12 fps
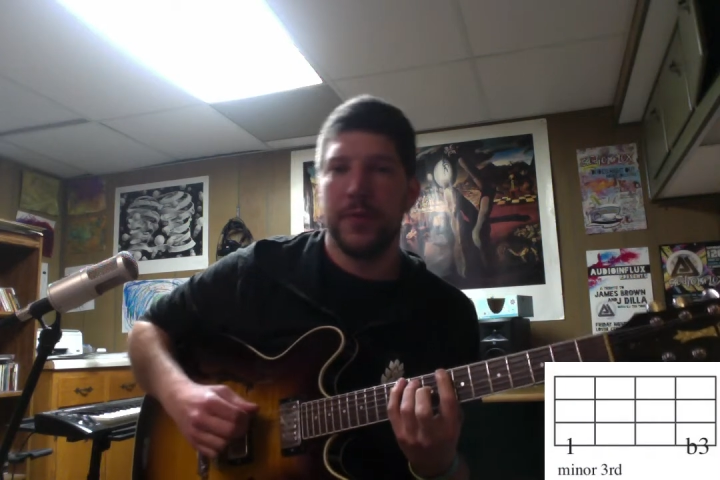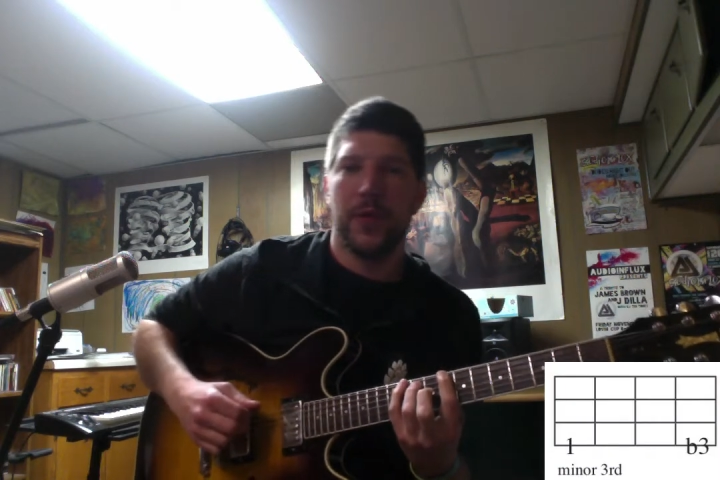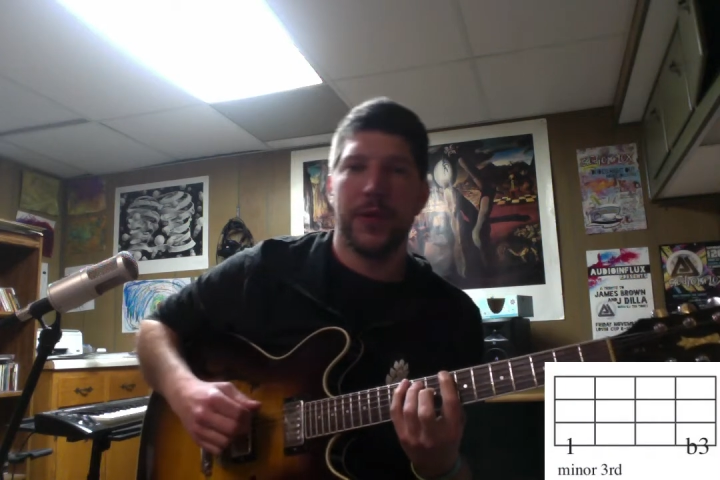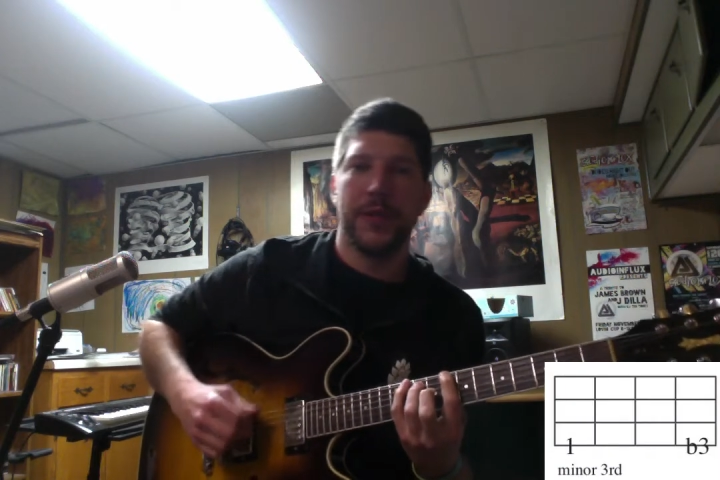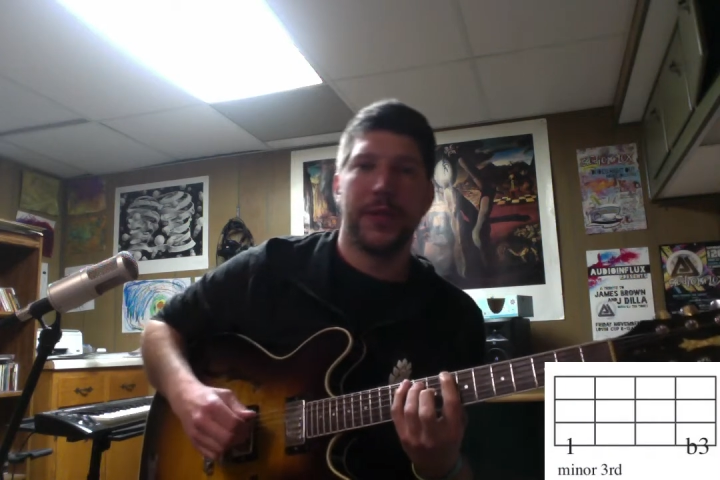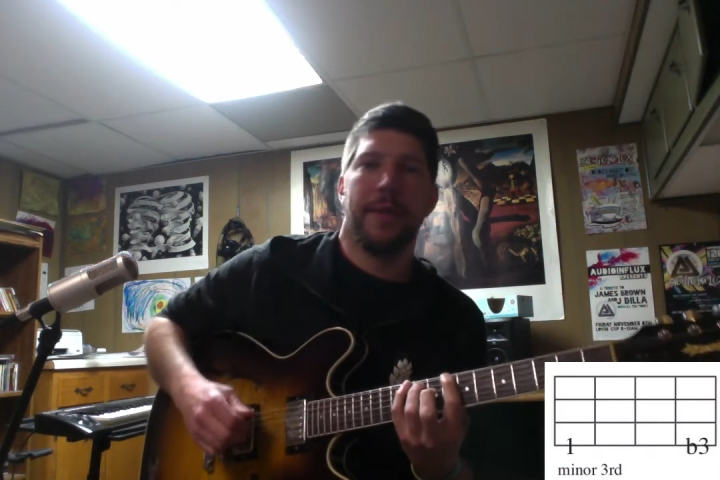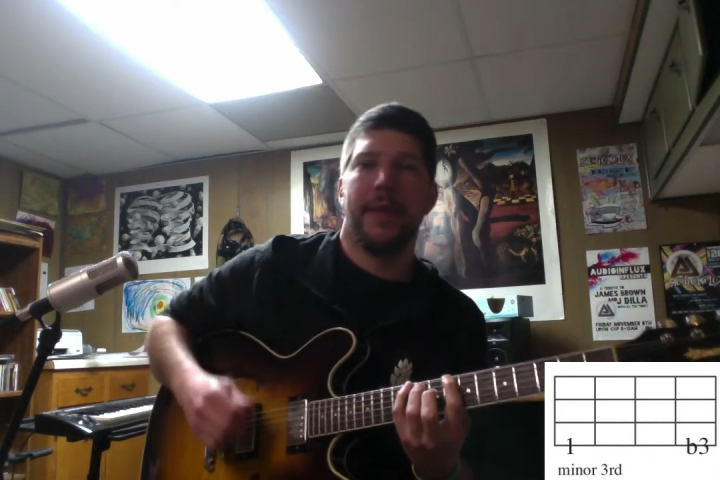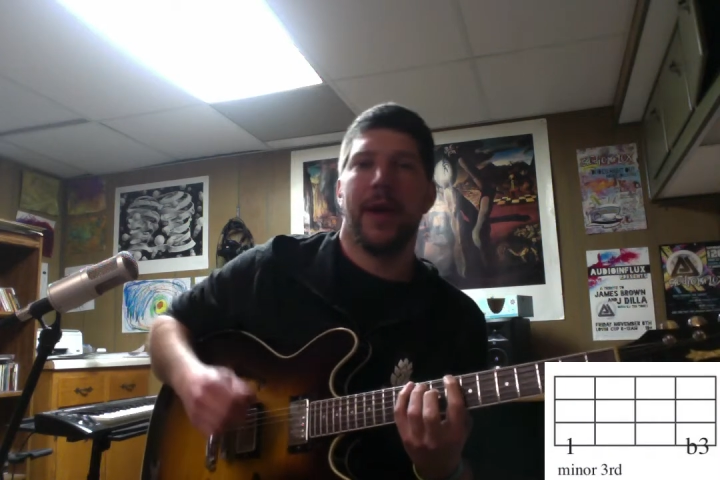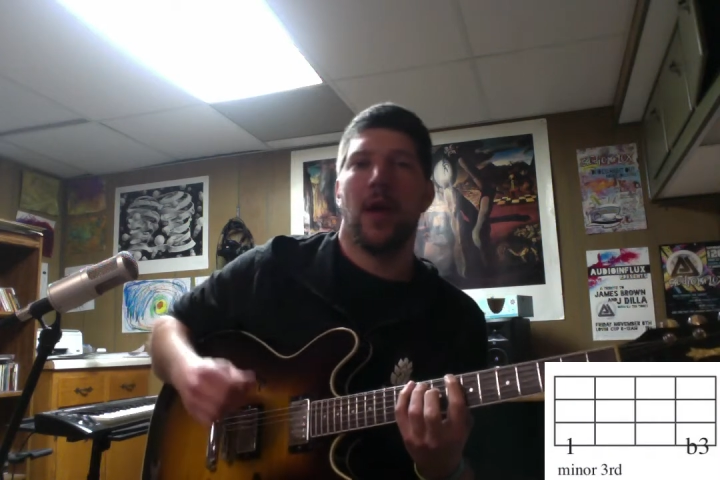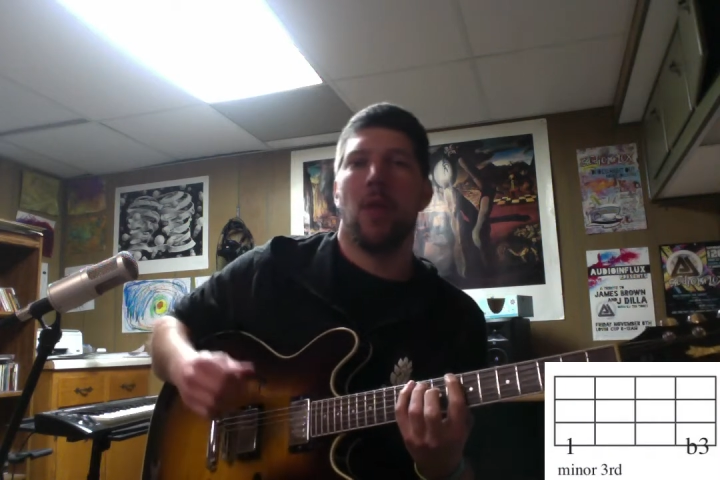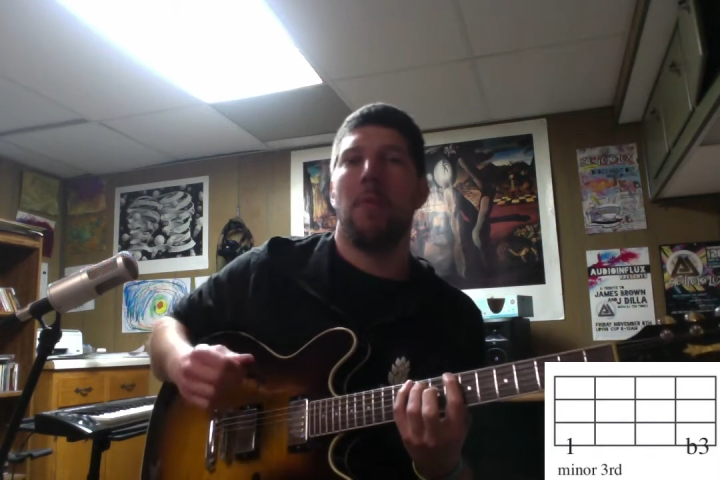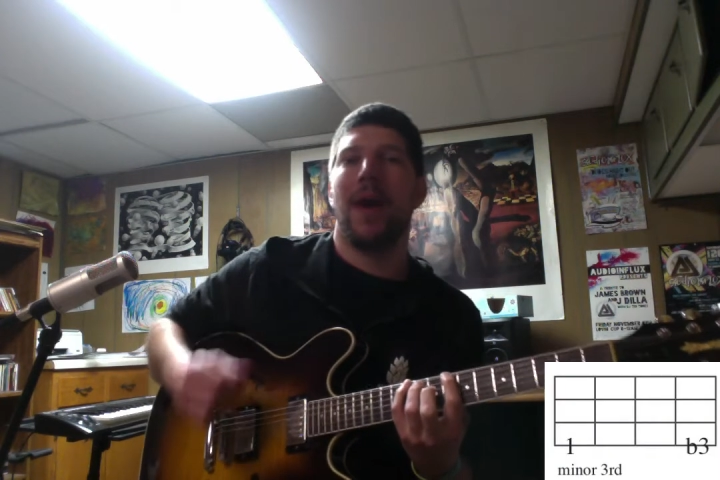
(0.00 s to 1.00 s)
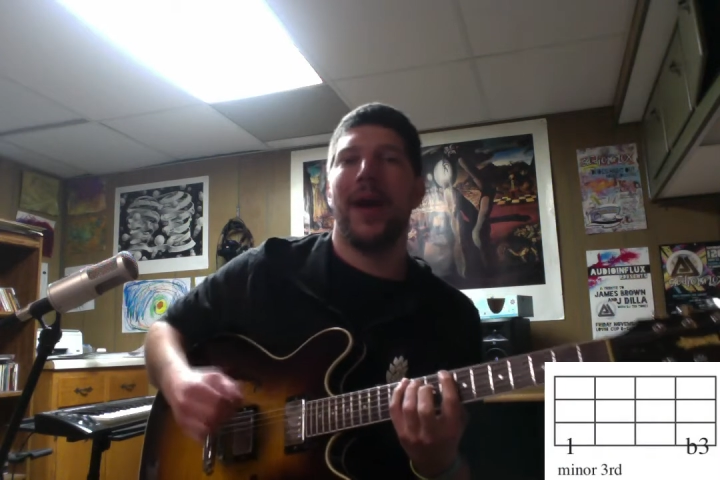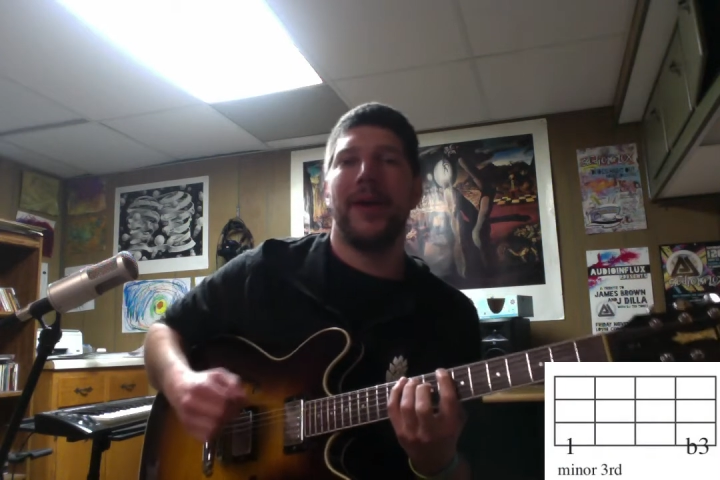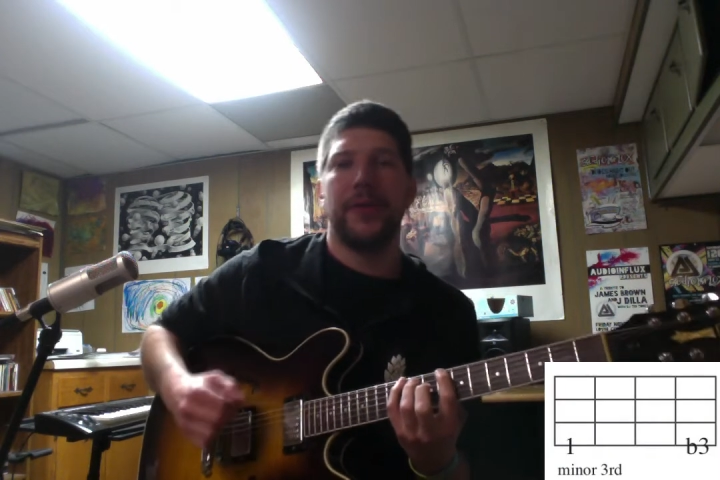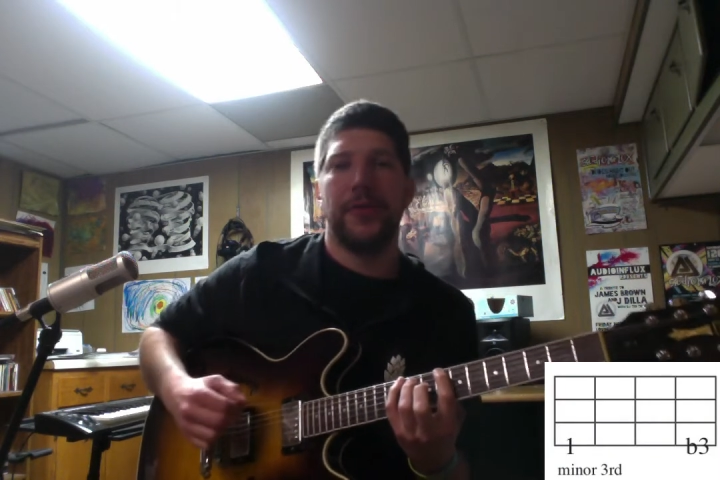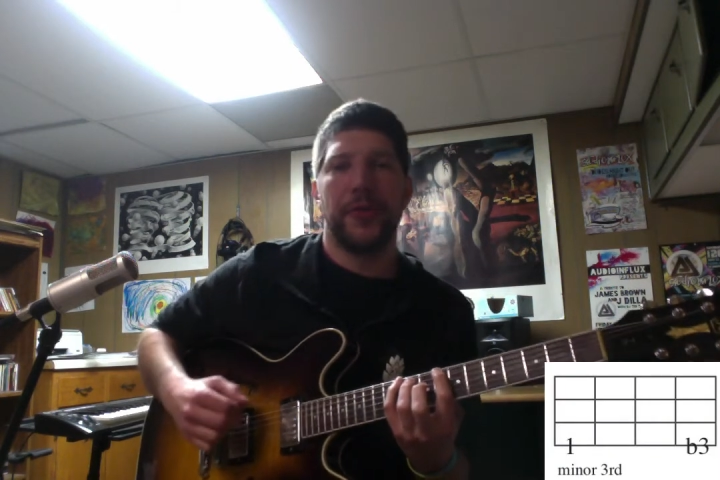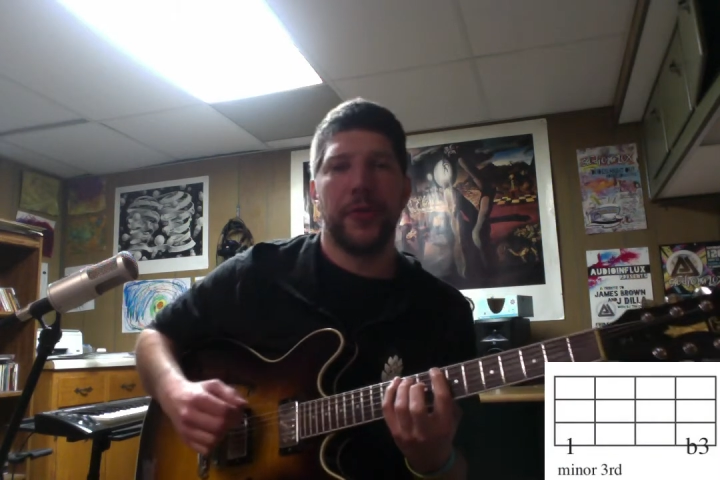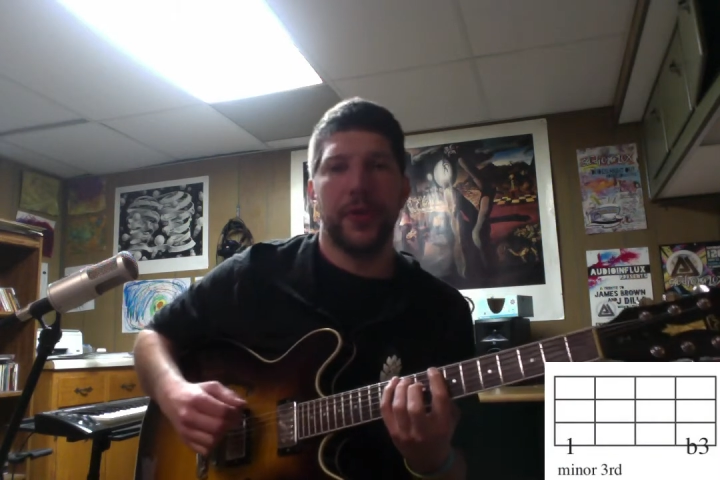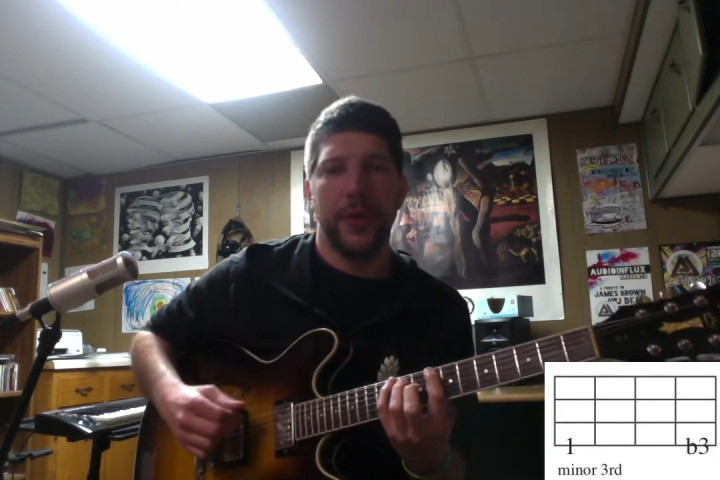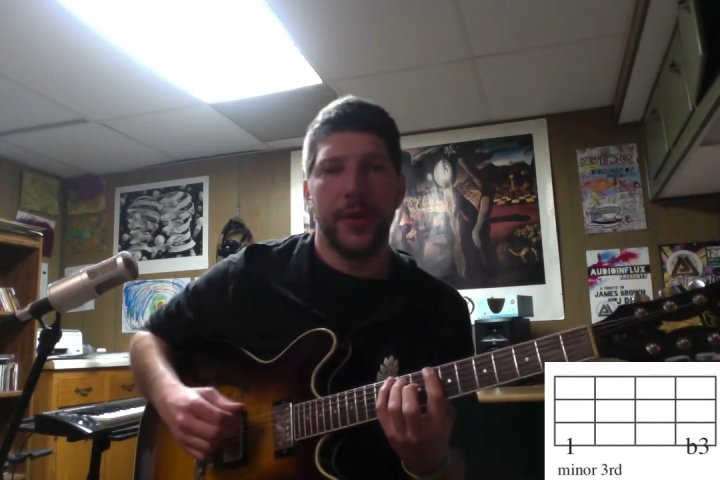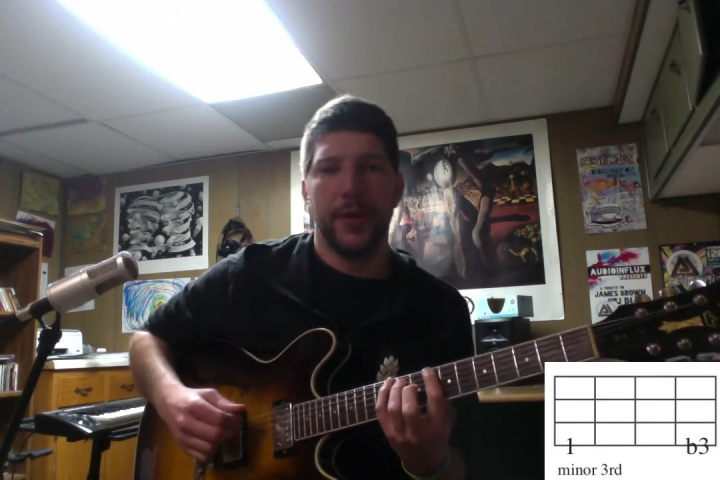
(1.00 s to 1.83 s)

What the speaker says: So this is going to be our minor third,